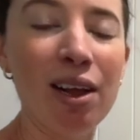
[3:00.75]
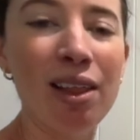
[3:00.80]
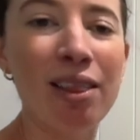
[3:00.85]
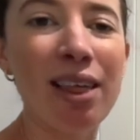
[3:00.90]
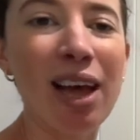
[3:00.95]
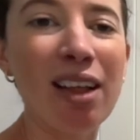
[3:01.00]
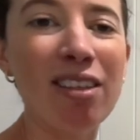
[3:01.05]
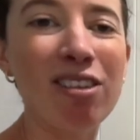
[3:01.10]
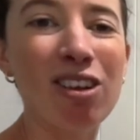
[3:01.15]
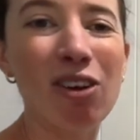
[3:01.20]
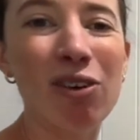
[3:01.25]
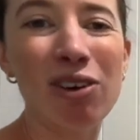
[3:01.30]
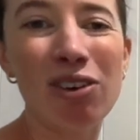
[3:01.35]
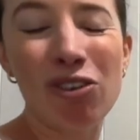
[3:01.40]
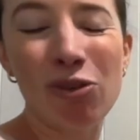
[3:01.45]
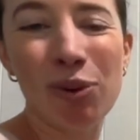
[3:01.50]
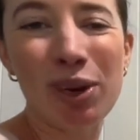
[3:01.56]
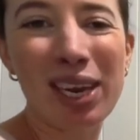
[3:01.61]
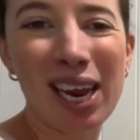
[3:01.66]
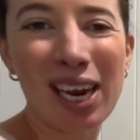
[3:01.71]
that's going
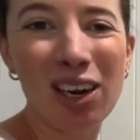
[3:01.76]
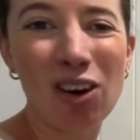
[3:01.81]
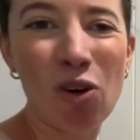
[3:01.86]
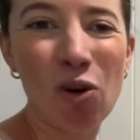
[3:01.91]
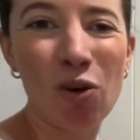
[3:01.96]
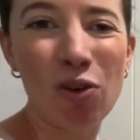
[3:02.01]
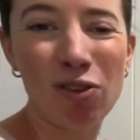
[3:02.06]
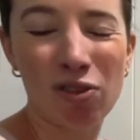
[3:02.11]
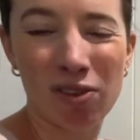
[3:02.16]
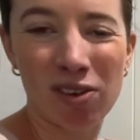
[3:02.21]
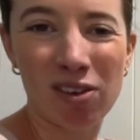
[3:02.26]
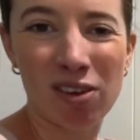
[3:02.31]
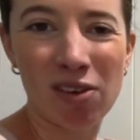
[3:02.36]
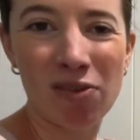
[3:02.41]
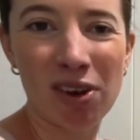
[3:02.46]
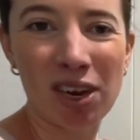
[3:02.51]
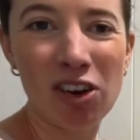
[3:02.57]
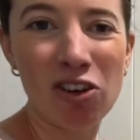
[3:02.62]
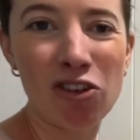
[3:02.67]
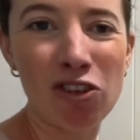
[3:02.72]
to again cause risk of
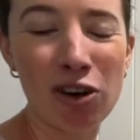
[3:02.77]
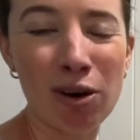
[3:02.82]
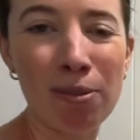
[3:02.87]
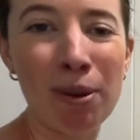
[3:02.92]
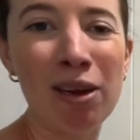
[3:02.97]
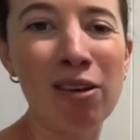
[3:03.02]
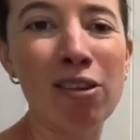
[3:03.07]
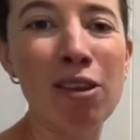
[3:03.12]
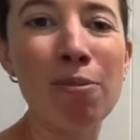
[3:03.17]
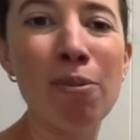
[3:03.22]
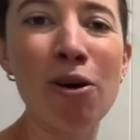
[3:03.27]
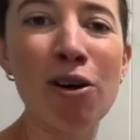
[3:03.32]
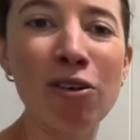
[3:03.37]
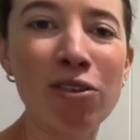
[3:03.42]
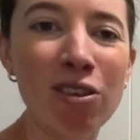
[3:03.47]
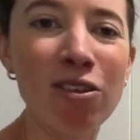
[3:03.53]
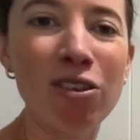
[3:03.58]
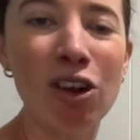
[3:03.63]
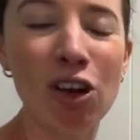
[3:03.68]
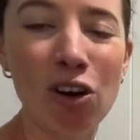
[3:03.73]
injury, because the
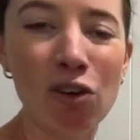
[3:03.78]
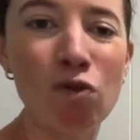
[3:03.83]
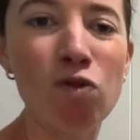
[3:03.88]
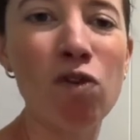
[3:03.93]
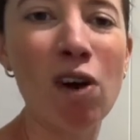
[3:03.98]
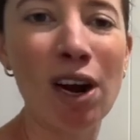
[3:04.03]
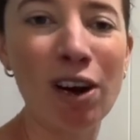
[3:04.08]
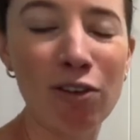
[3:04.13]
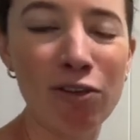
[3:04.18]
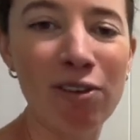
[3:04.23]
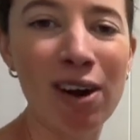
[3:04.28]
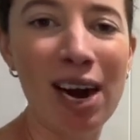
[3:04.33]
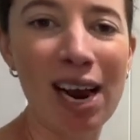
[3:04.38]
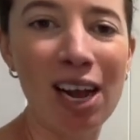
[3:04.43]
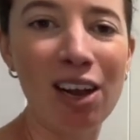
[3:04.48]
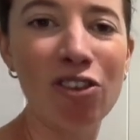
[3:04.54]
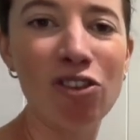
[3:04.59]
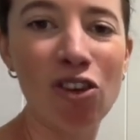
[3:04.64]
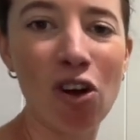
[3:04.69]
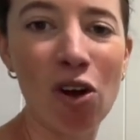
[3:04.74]
person's going to run
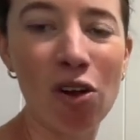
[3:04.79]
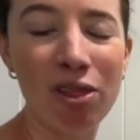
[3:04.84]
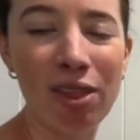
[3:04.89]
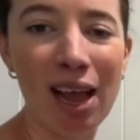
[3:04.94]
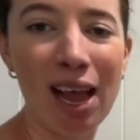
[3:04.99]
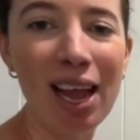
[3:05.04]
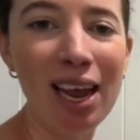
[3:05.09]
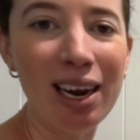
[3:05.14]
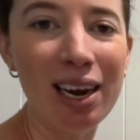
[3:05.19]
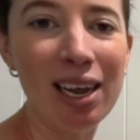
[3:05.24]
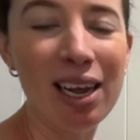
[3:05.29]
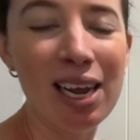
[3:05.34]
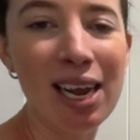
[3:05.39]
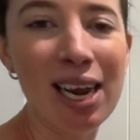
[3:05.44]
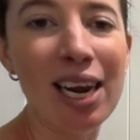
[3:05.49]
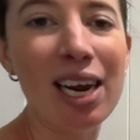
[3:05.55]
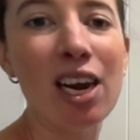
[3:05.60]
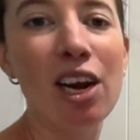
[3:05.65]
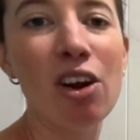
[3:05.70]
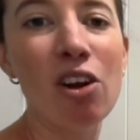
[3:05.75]
around on that
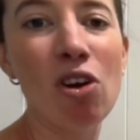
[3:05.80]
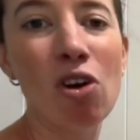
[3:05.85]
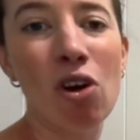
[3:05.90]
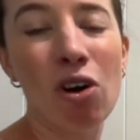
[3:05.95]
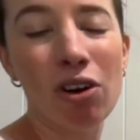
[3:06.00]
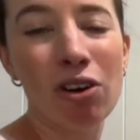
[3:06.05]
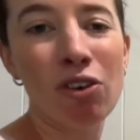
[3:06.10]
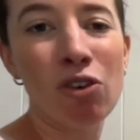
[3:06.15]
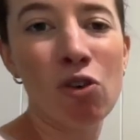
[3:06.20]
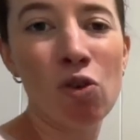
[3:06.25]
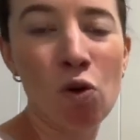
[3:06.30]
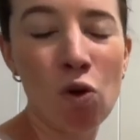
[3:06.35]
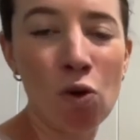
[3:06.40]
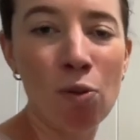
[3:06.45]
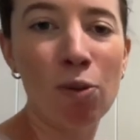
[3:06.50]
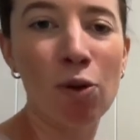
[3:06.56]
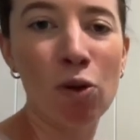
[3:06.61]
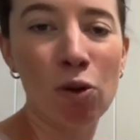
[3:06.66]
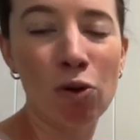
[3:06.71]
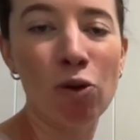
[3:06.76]
in a not
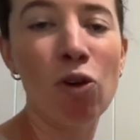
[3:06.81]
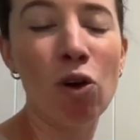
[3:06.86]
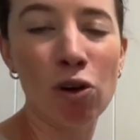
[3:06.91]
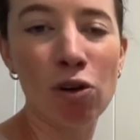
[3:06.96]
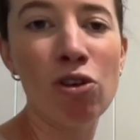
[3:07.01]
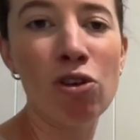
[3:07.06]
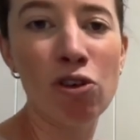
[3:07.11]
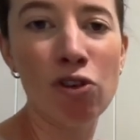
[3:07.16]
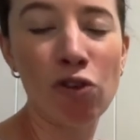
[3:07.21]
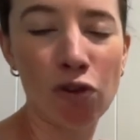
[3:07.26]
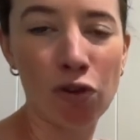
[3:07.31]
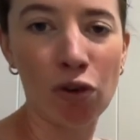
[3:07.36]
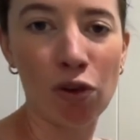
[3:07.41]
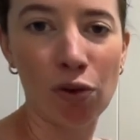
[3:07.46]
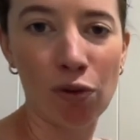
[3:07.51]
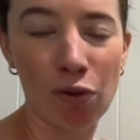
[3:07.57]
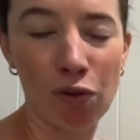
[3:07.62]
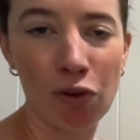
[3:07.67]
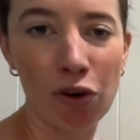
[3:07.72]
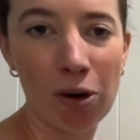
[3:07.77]
normal or not
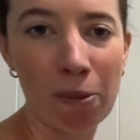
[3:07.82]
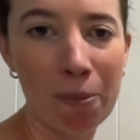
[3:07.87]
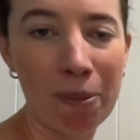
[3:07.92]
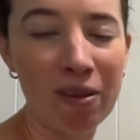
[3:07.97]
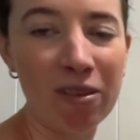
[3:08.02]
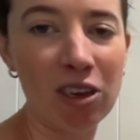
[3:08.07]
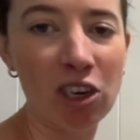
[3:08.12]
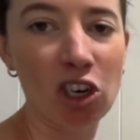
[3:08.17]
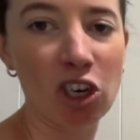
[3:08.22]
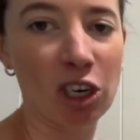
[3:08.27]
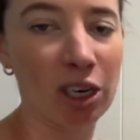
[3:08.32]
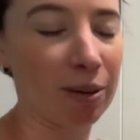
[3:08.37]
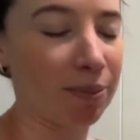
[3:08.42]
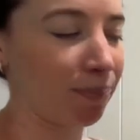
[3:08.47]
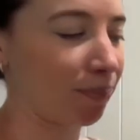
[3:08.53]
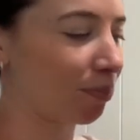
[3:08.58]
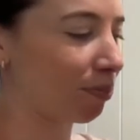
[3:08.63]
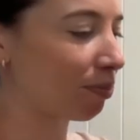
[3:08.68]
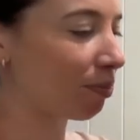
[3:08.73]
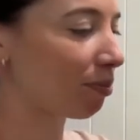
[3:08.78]
neutral foot position.
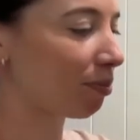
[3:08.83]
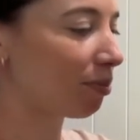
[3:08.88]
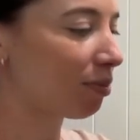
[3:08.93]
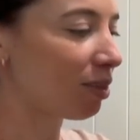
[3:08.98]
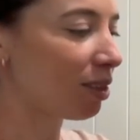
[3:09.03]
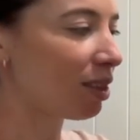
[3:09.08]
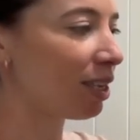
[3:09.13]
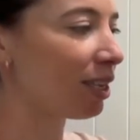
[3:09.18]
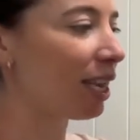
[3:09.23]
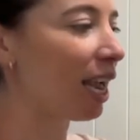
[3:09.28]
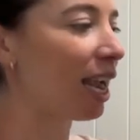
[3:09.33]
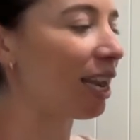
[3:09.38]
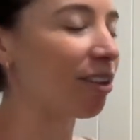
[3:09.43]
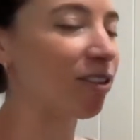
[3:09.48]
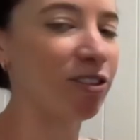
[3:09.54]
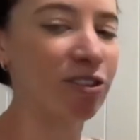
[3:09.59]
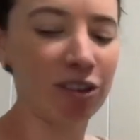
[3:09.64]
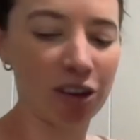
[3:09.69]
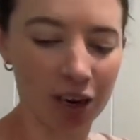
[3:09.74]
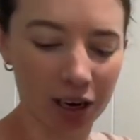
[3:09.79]
Okay,
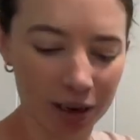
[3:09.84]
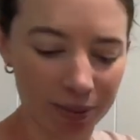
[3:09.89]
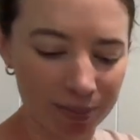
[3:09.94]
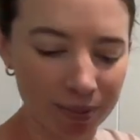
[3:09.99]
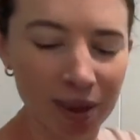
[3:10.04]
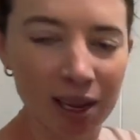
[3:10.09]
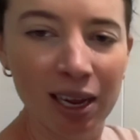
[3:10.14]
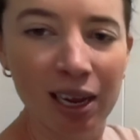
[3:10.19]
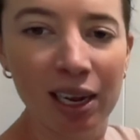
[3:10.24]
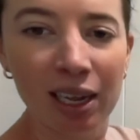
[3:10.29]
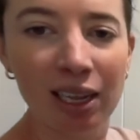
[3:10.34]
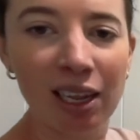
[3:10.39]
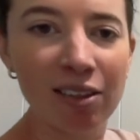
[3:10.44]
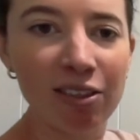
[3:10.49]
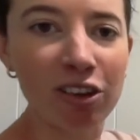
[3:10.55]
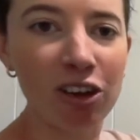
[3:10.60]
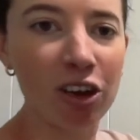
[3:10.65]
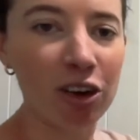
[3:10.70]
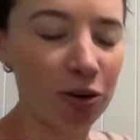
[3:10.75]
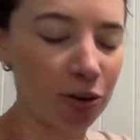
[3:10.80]
so
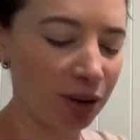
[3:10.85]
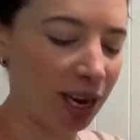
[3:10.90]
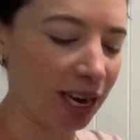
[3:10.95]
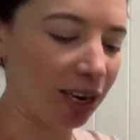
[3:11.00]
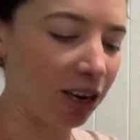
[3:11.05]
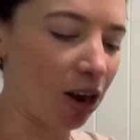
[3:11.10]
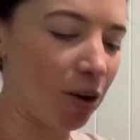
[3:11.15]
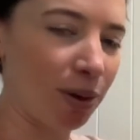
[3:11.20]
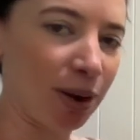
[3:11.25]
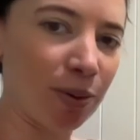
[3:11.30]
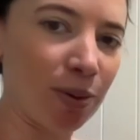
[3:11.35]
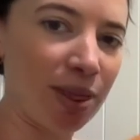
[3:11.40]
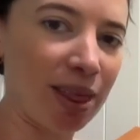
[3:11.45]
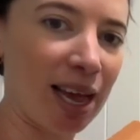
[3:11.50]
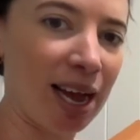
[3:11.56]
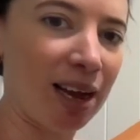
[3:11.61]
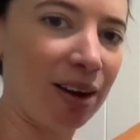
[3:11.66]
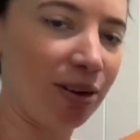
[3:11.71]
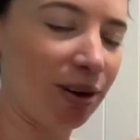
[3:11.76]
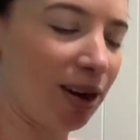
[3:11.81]
let's get going with
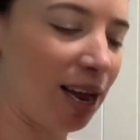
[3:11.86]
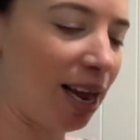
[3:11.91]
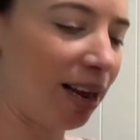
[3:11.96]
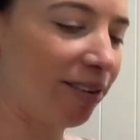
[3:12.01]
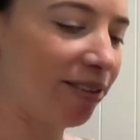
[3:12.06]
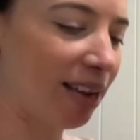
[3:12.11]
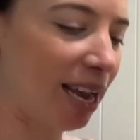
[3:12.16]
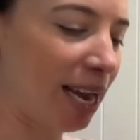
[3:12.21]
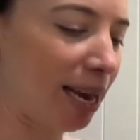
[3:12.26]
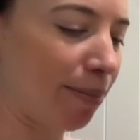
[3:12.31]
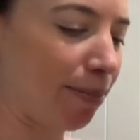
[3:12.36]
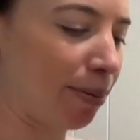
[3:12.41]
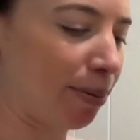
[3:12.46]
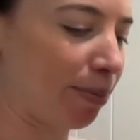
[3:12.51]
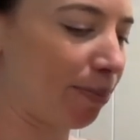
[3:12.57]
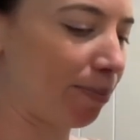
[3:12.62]
our tape.